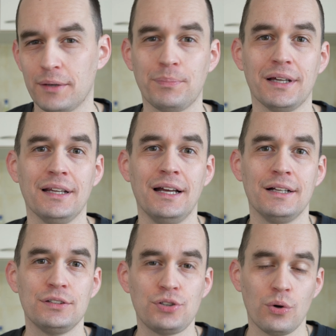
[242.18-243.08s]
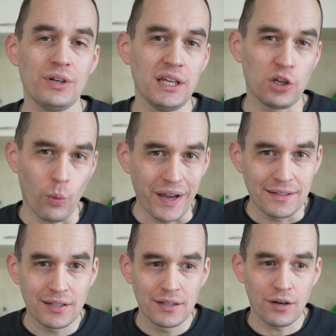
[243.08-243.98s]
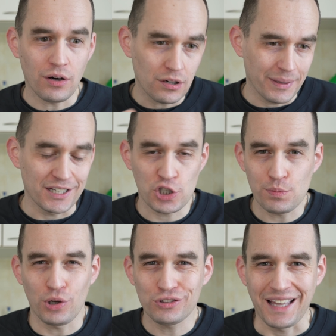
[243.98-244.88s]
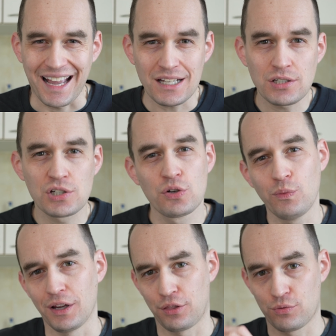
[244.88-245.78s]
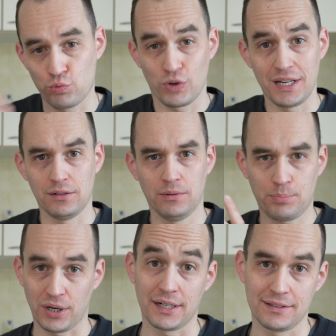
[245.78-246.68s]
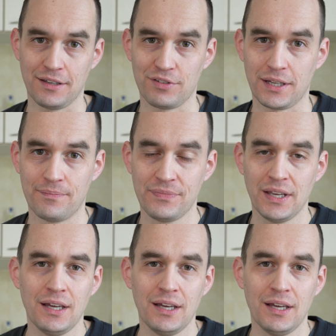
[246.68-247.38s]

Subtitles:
it. But don't equate automating small tasks with real productivity.